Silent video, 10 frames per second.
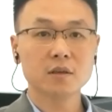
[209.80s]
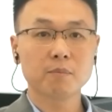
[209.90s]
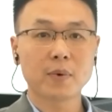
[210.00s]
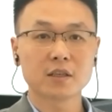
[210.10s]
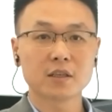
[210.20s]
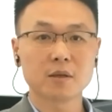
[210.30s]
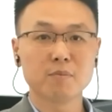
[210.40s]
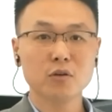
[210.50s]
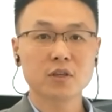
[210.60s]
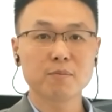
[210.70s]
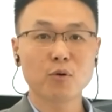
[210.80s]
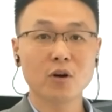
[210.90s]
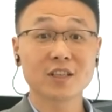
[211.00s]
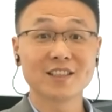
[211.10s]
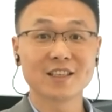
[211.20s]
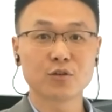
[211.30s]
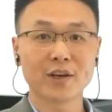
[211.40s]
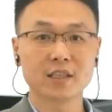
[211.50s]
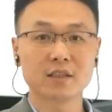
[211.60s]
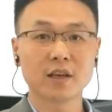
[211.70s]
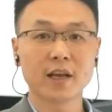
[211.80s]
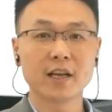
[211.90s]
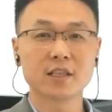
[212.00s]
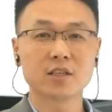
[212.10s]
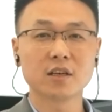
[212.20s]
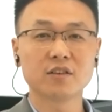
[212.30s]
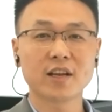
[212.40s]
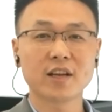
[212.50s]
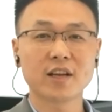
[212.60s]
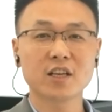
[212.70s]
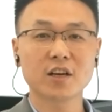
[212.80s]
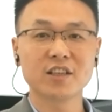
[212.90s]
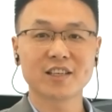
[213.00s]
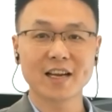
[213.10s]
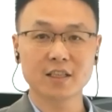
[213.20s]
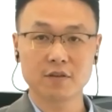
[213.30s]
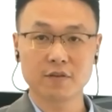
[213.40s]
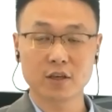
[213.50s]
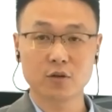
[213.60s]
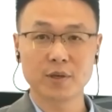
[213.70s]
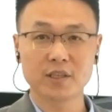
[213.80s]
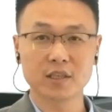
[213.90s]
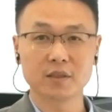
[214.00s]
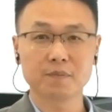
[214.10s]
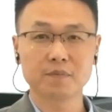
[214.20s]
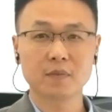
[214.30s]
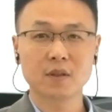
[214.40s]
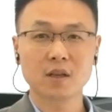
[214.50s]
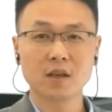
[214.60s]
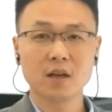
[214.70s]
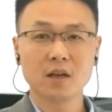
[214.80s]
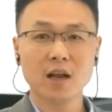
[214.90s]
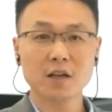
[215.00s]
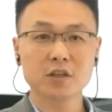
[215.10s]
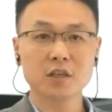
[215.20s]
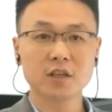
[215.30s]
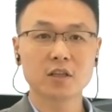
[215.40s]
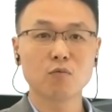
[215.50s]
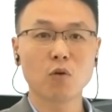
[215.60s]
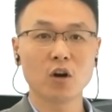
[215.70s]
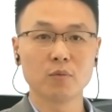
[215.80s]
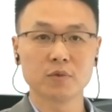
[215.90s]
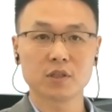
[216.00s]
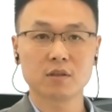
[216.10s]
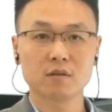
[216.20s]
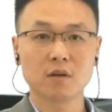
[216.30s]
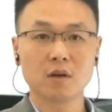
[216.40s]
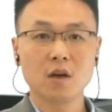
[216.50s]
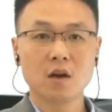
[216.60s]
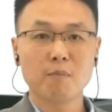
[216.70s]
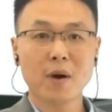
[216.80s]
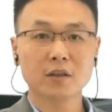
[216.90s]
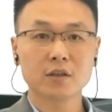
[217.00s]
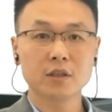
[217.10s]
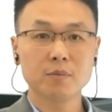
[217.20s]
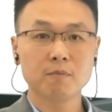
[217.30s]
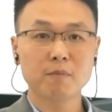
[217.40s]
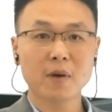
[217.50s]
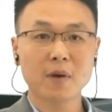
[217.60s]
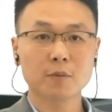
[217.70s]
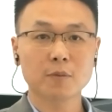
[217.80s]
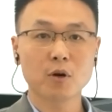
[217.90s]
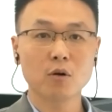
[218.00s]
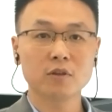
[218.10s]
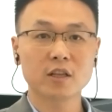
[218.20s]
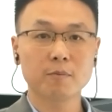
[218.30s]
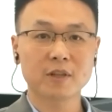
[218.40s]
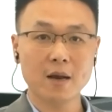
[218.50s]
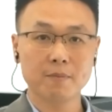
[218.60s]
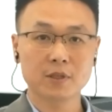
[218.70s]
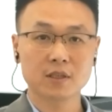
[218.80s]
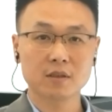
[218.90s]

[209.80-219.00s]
but the most important trend is the data-intensive HPC. Larger data volumes, multiple data types,